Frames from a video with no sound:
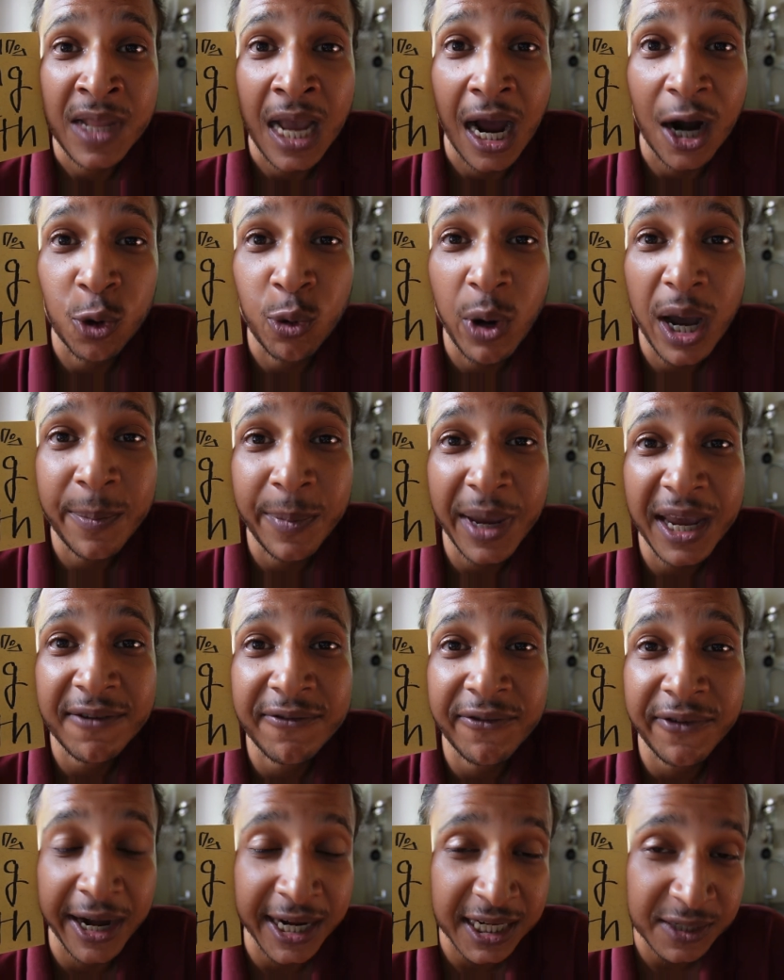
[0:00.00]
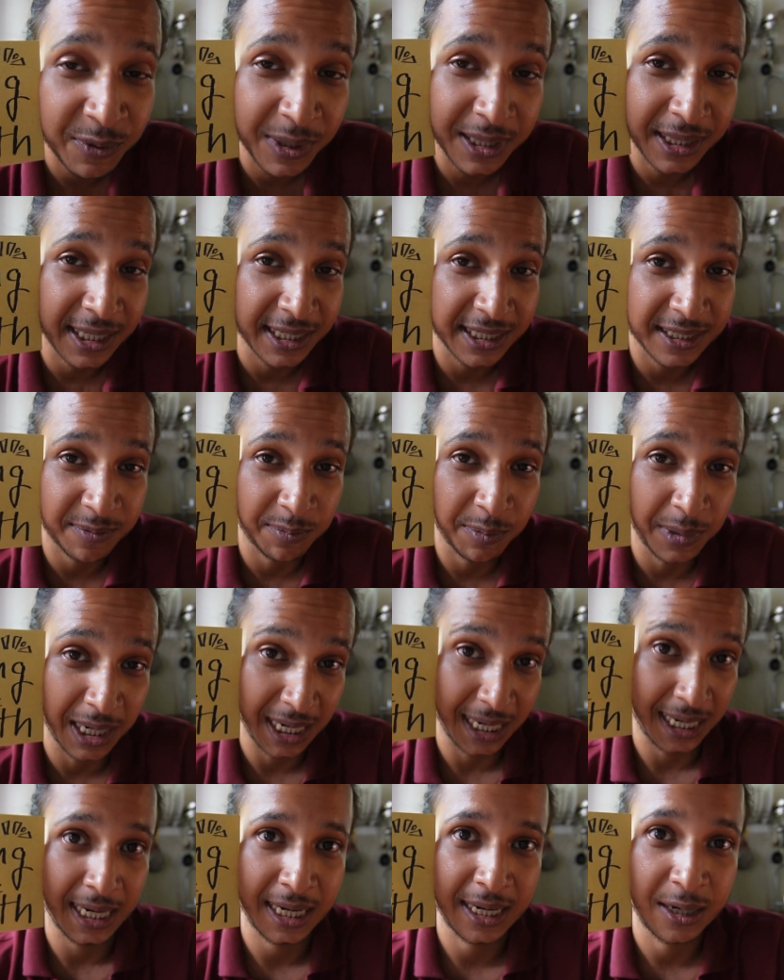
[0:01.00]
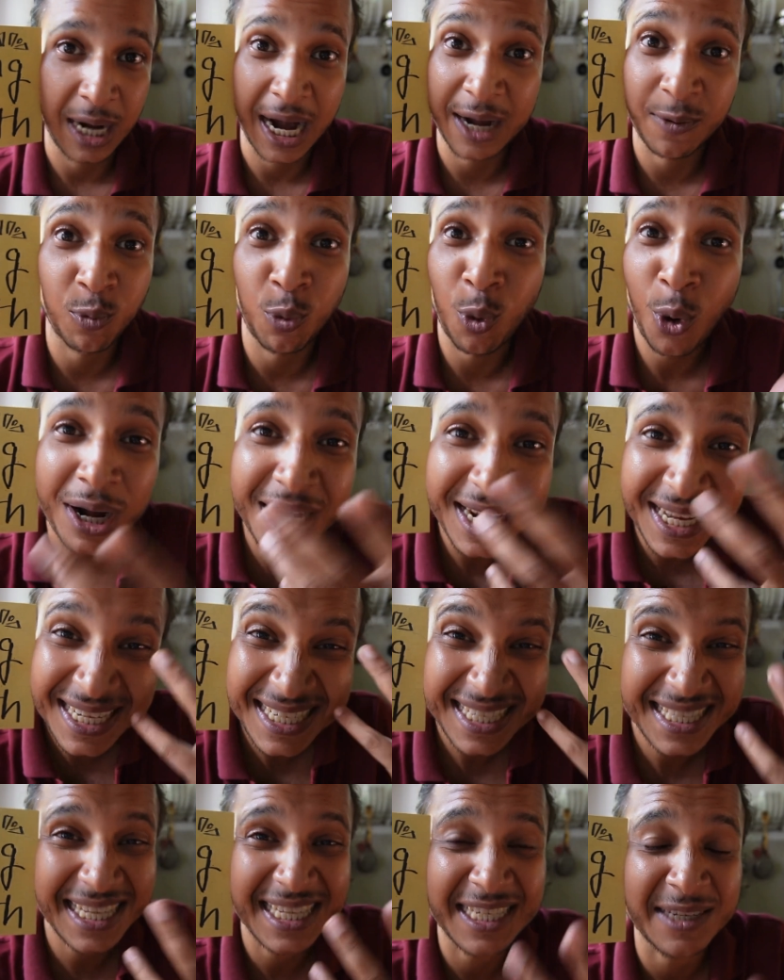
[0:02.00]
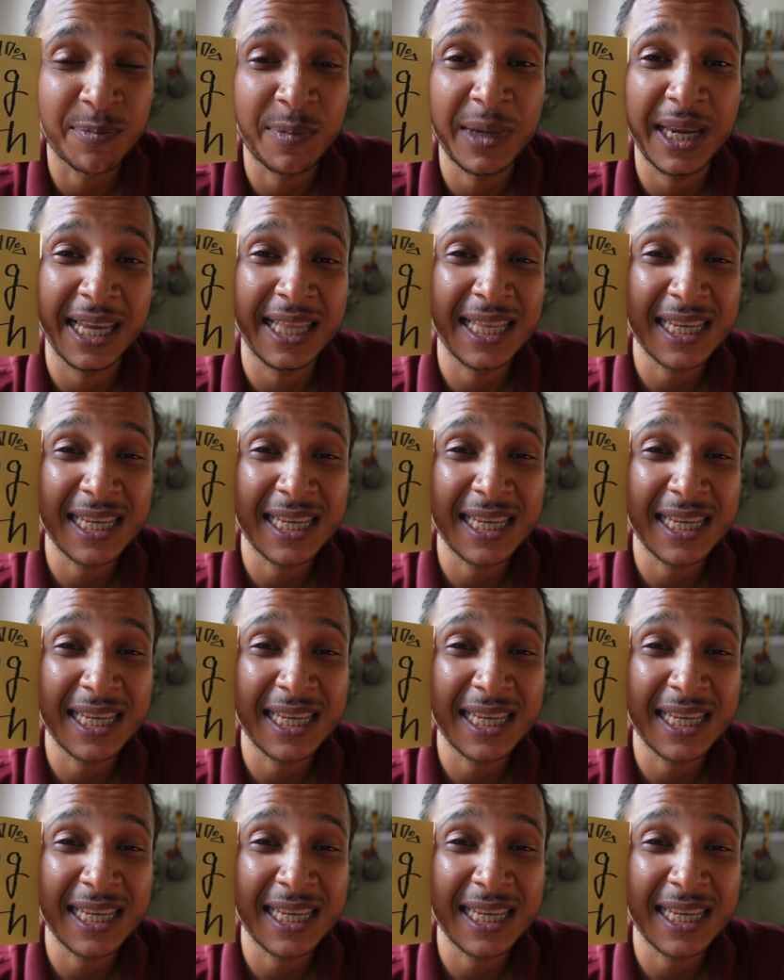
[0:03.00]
How do I make friends with this me? And what is this me?